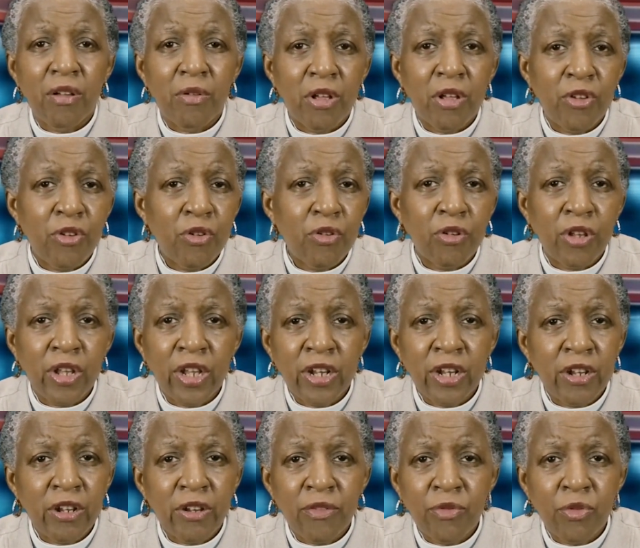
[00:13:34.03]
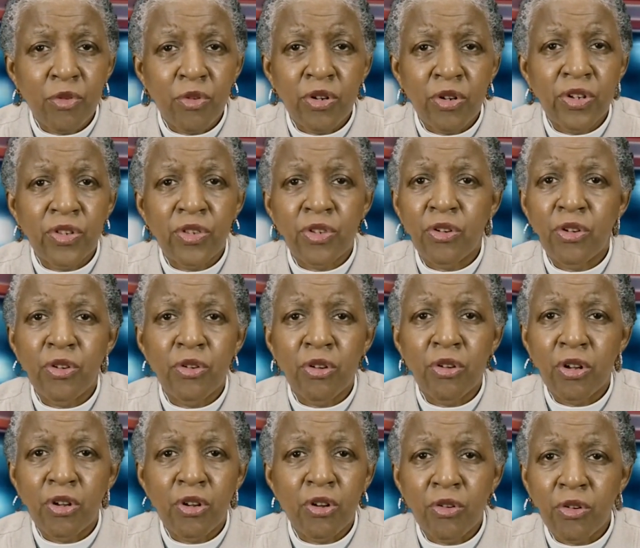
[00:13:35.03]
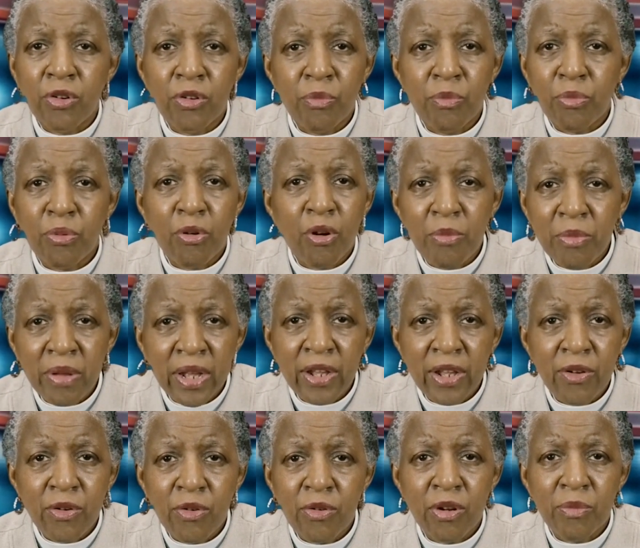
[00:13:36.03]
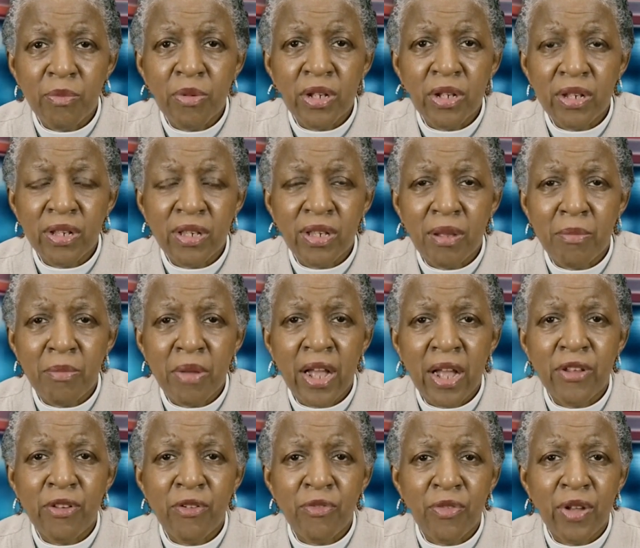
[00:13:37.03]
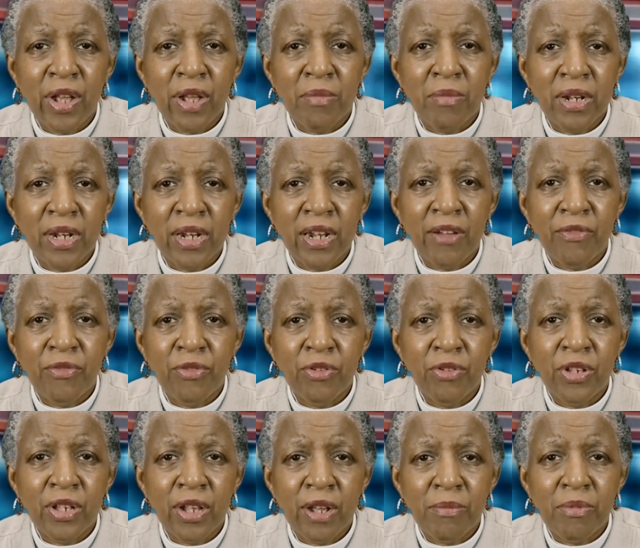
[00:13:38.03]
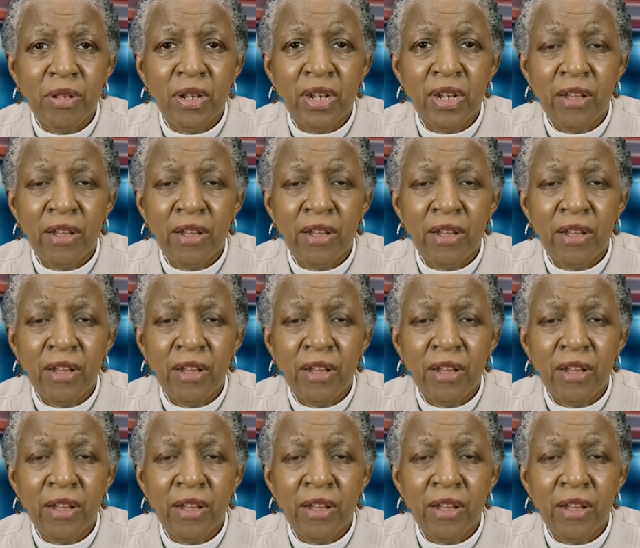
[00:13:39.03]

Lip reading: You're getting a divorce, or you're going to go to a probate court because somebody in your family left you something,